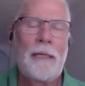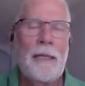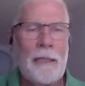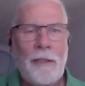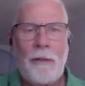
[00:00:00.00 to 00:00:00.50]

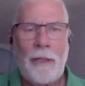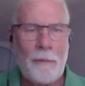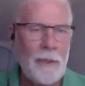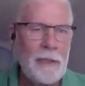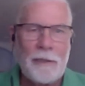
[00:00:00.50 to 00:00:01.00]
and I said, all right,
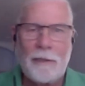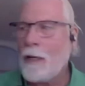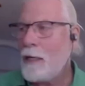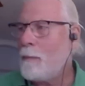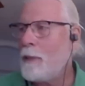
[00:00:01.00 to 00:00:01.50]
well, let's
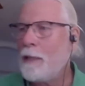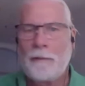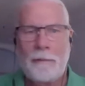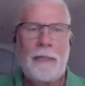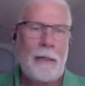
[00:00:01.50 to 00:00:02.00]
talk about
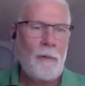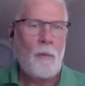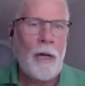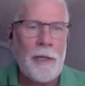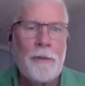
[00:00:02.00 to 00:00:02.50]

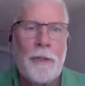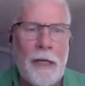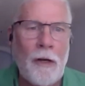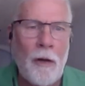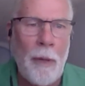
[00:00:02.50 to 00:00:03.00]
why you
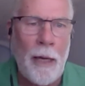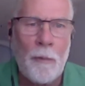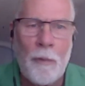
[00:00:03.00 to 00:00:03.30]
care about it.